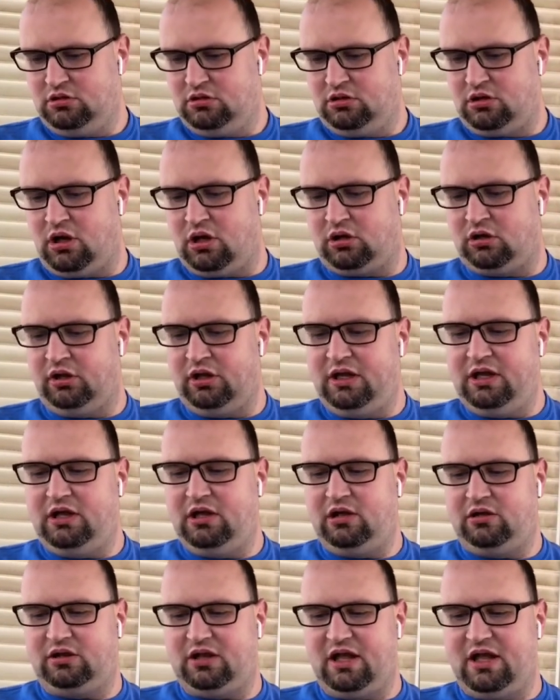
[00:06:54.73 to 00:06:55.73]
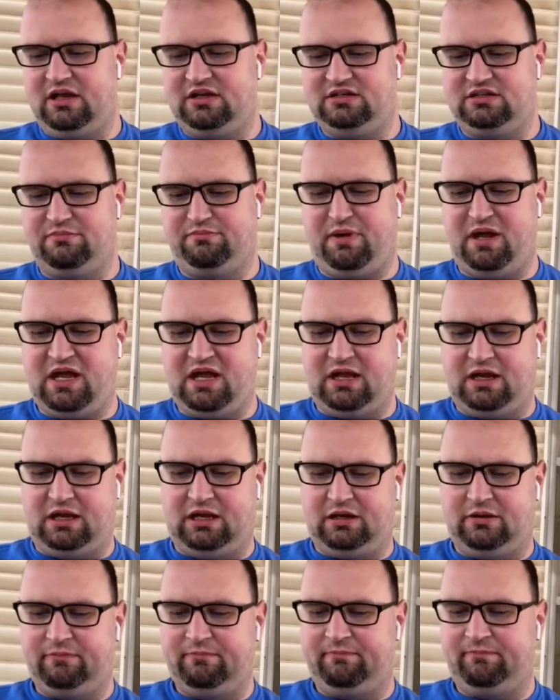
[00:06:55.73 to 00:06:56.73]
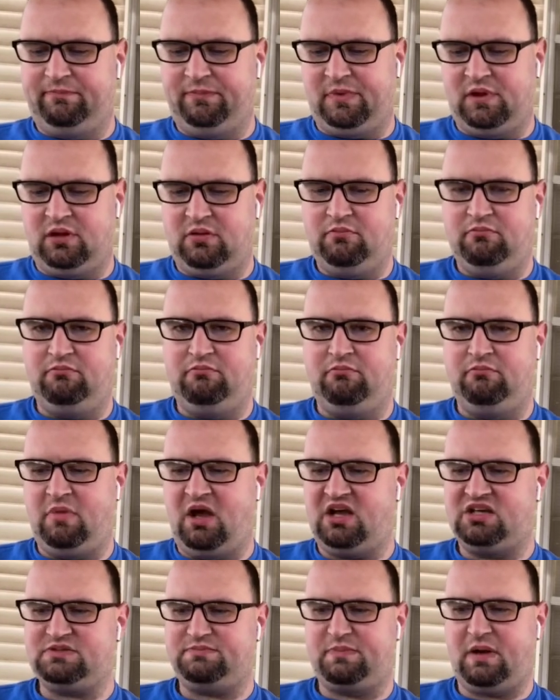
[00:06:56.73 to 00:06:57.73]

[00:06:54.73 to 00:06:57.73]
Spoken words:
A cling, clang, da bang. Max